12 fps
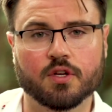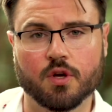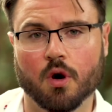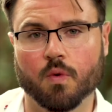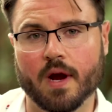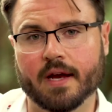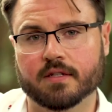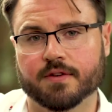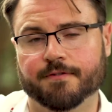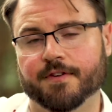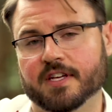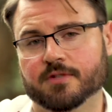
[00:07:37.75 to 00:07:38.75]
go right
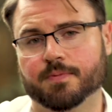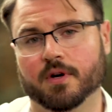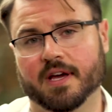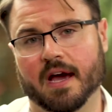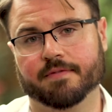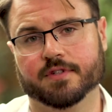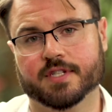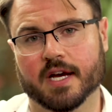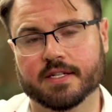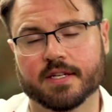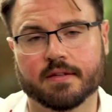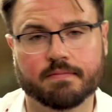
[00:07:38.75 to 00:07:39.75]
to Facebook
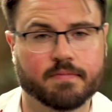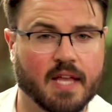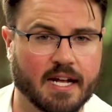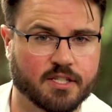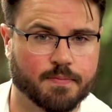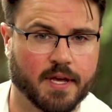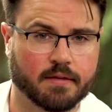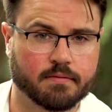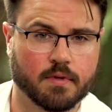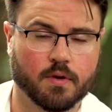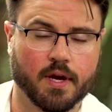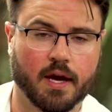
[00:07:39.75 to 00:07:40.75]
advertising. That's me,
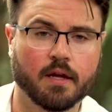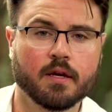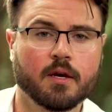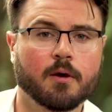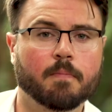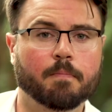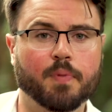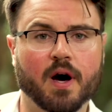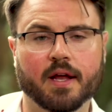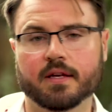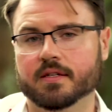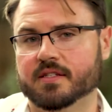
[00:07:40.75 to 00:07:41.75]
okay?
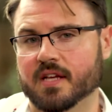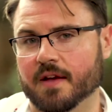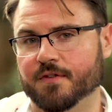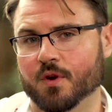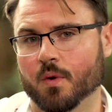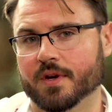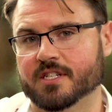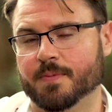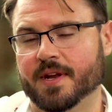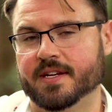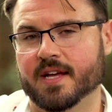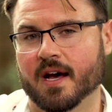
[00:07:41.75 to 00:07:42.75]
But say if you don't want to
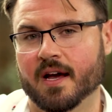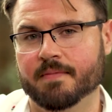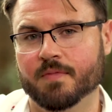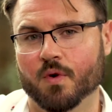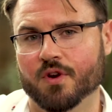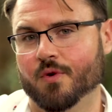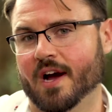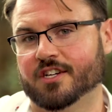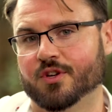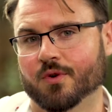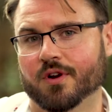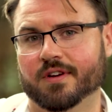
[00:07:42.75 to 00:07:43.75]
spend a dime or you
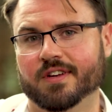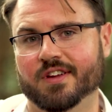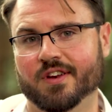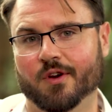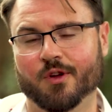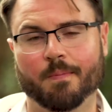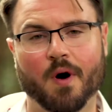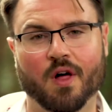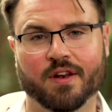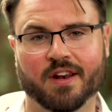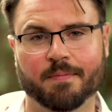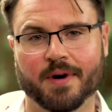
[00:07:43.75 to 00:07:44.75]
actually are, you're
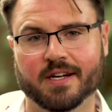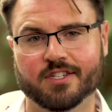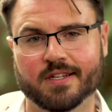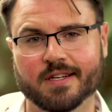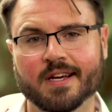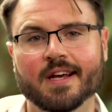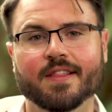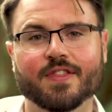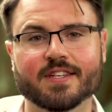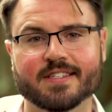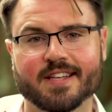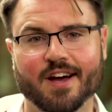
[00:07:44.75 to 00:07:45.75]
balling on a budget,
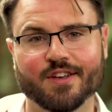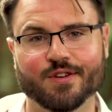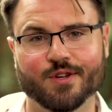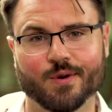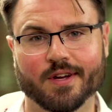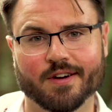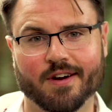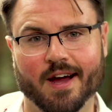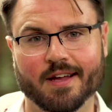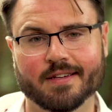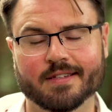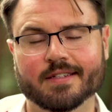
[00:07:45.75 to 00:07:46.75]
this is how you do it, all right?